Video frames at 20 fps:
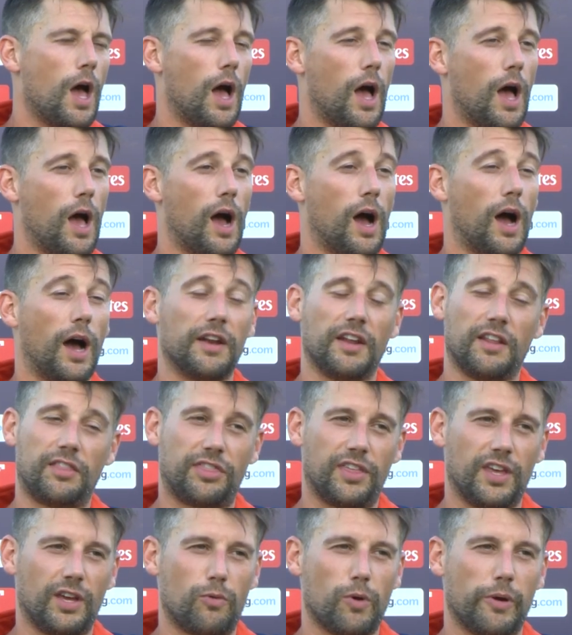I did
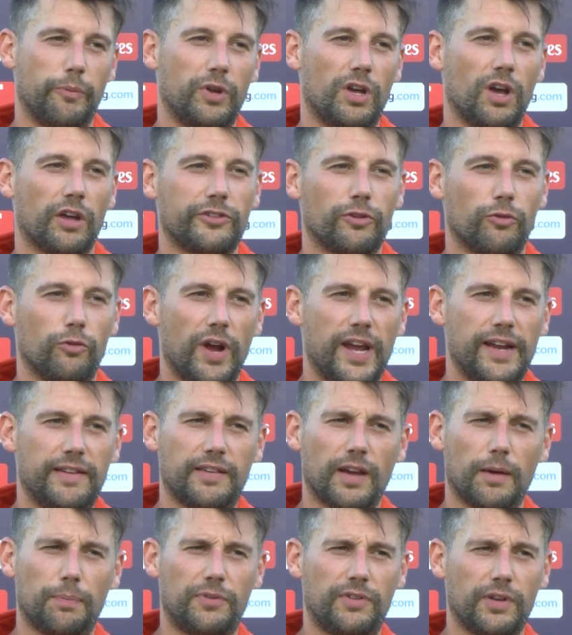think when we got the
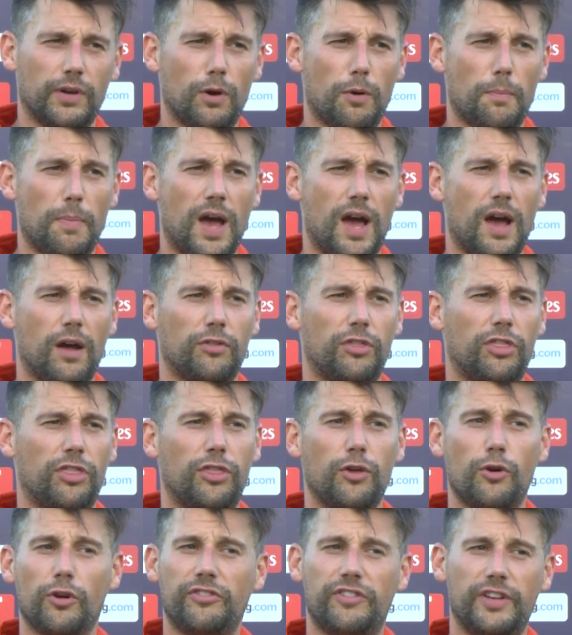rate up till about
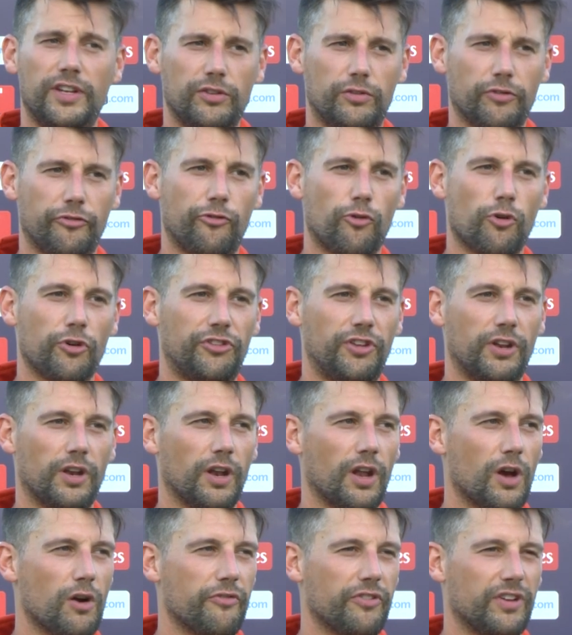13 to 14
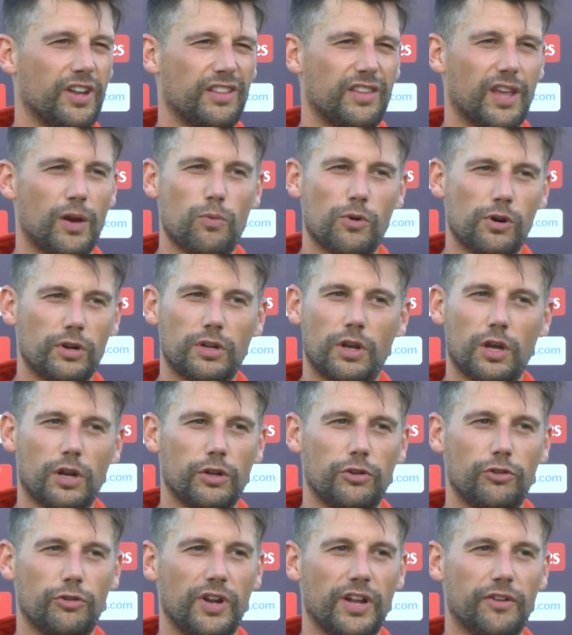and over that they weren't going
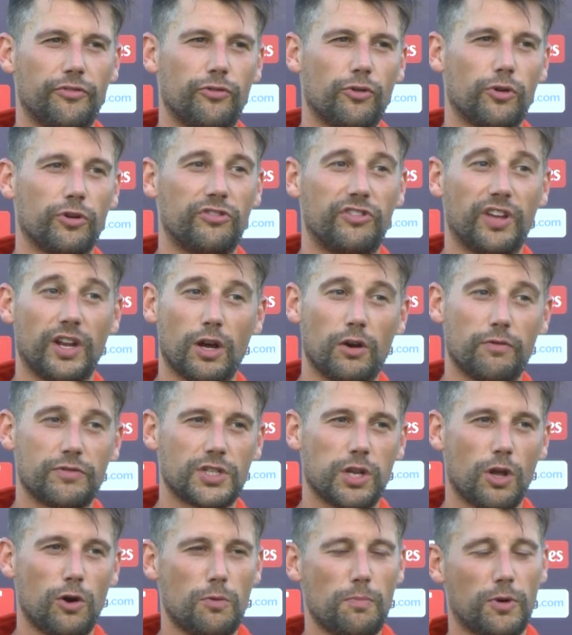to do that for 10
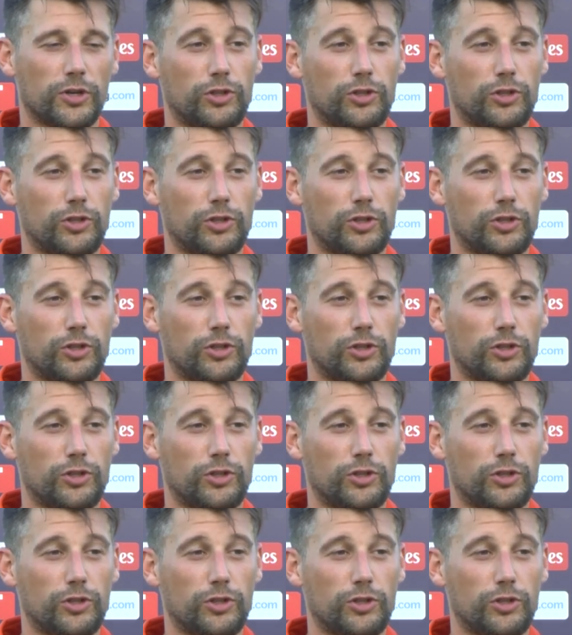overs long,